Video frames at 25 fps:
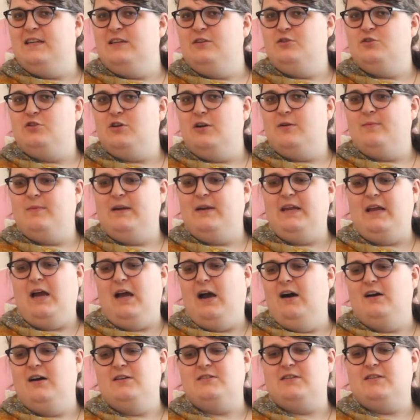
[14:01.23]
in Germany
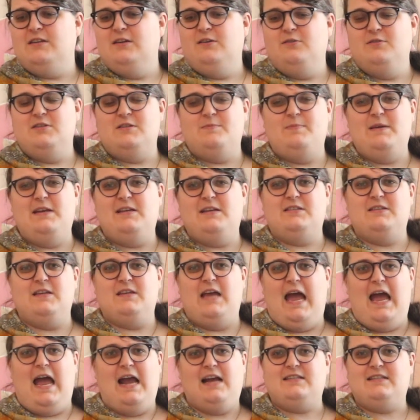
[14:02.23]
also
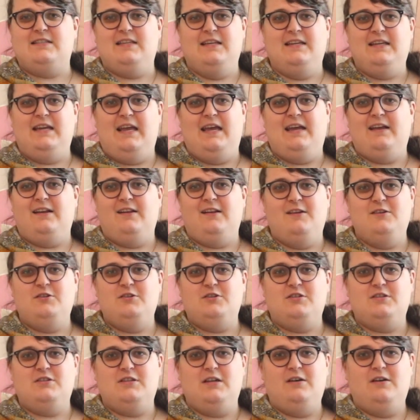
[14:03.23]
speaks excellent
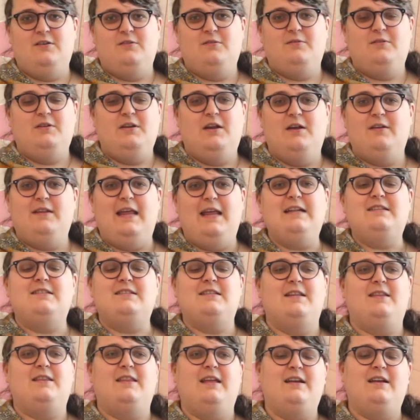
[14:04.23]
English, so you know that's
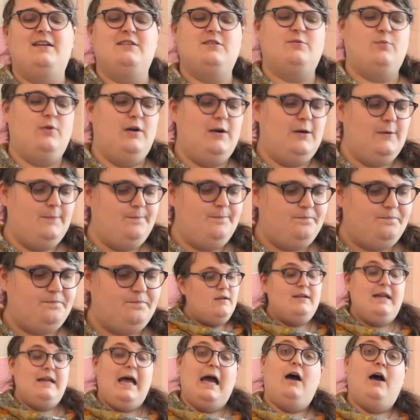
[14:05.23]
a thing as well.
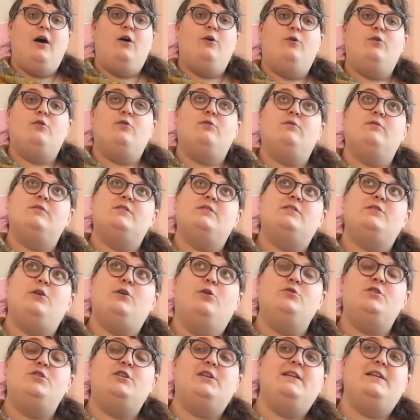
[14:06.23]
Now,
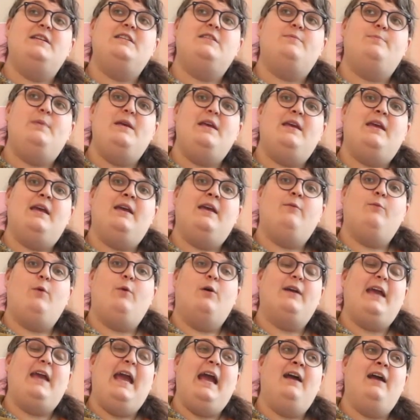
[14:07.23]
socially speaking,
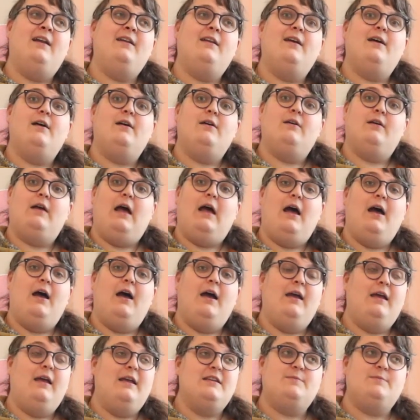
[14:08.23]
while
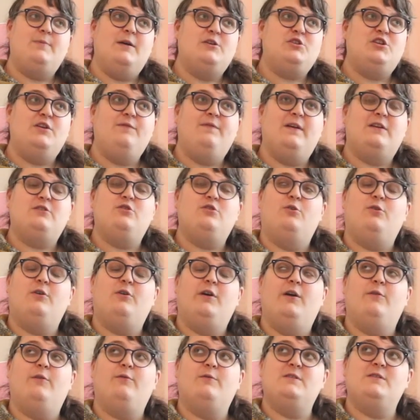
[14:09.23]
Canada, especially
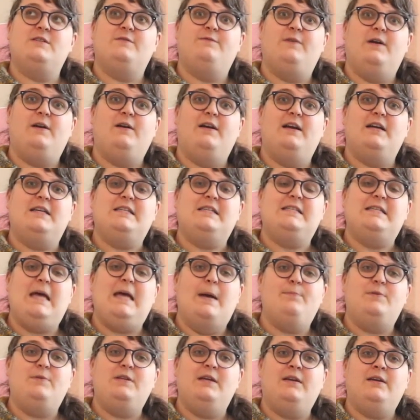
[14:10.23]
Victoria, was very
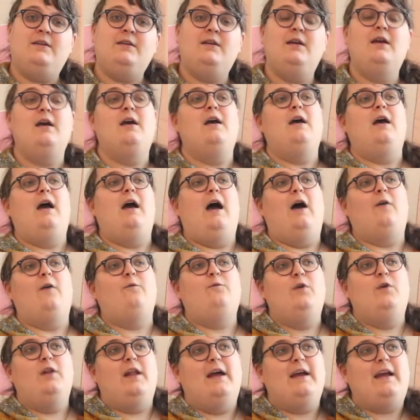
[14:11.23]
accepting, I
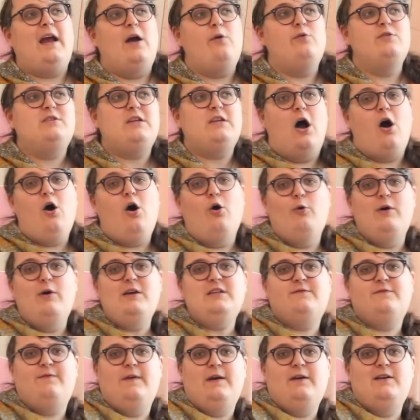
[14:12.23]
feel like I was
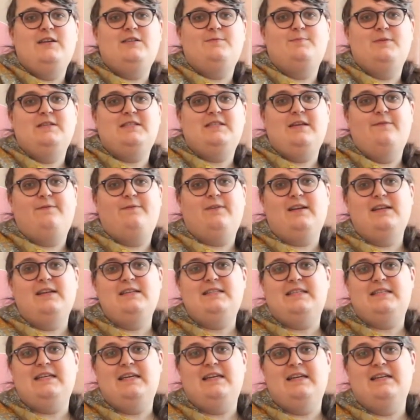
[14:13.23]
always very specifically
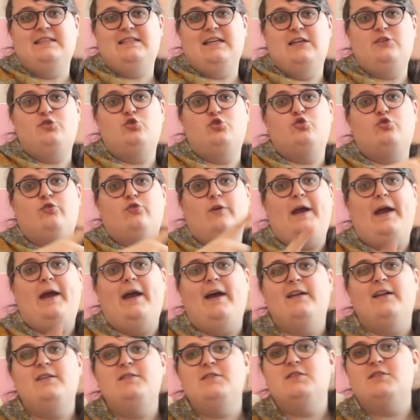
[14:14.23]
seen as a
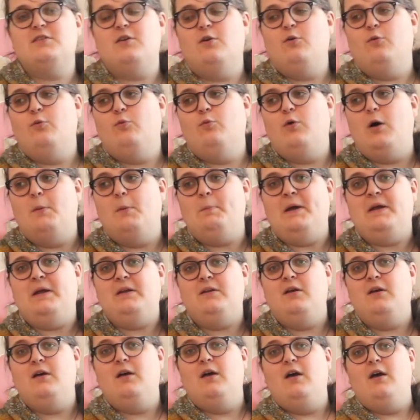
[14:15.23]
trans
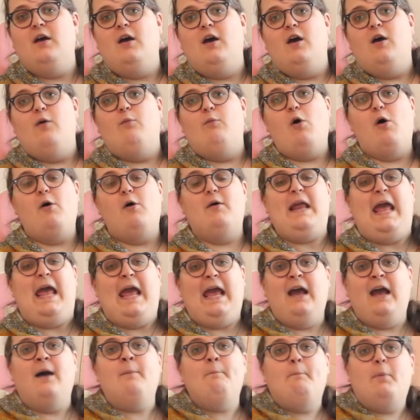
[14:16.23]
woman. While in
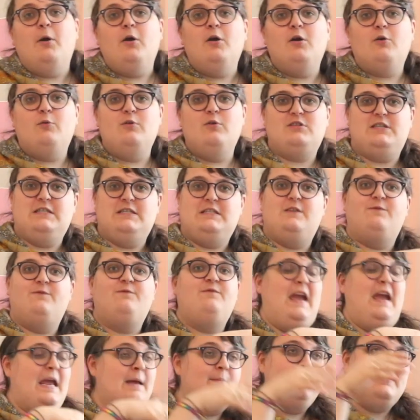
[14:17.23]
Hamburg, which is
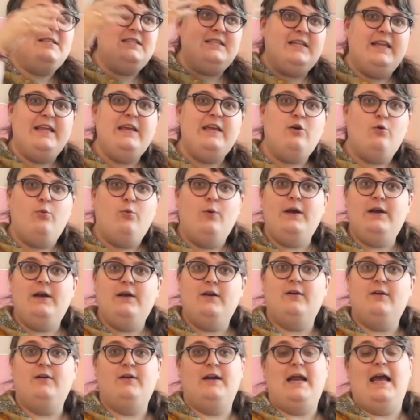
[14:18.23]
famously
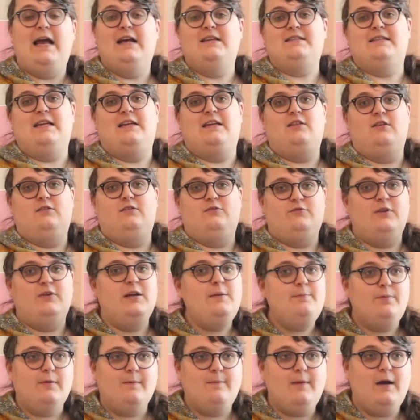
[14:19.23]
queer and has like the
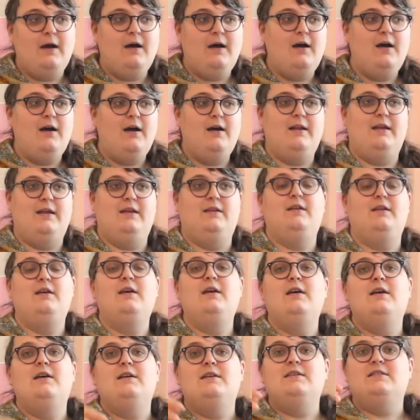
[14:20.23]
Reeperbahn and
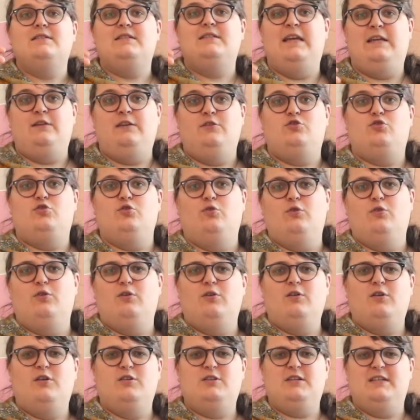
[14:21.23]
St.
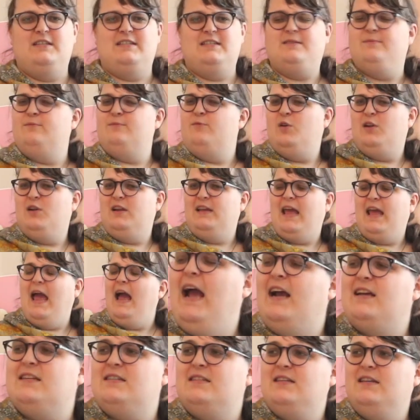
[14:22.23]
George and some really
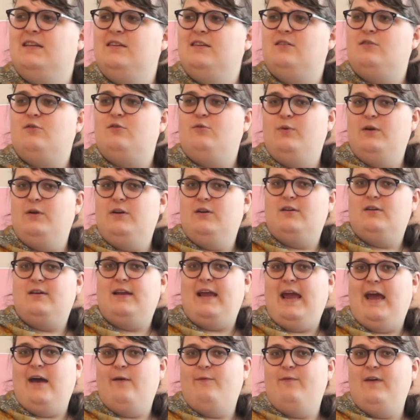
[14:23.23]
excellent queer
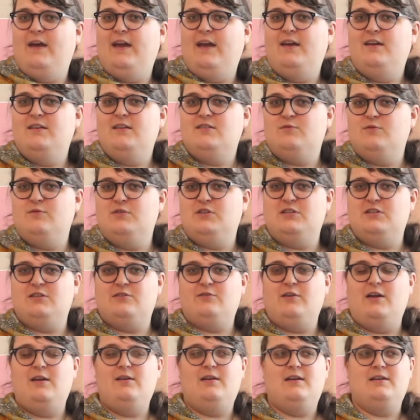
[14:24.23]
cafes, which is
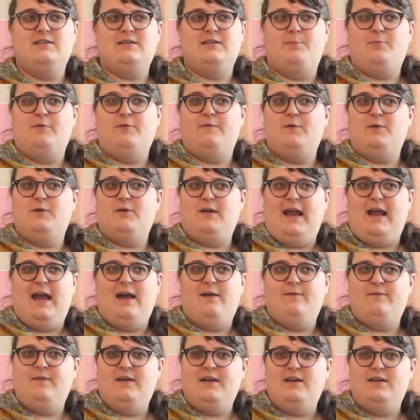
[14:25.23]
great because I prefer
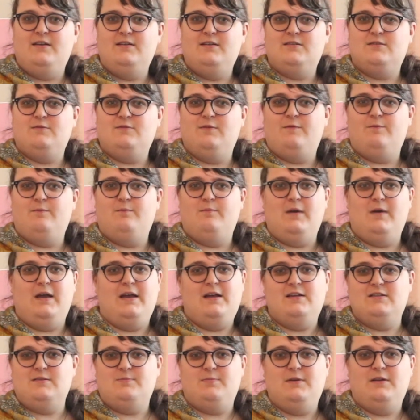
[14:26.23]
cafes with my
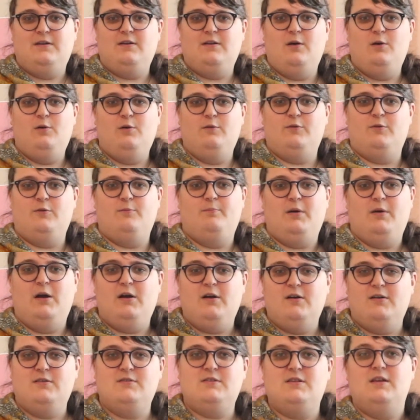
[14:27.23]
husband over
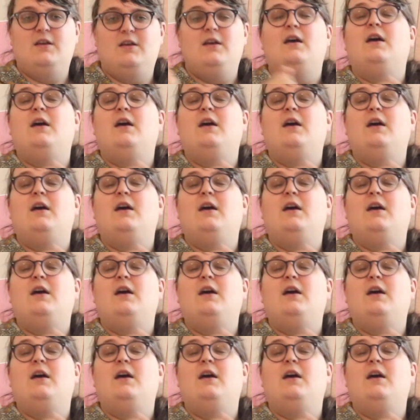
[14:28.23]
bars.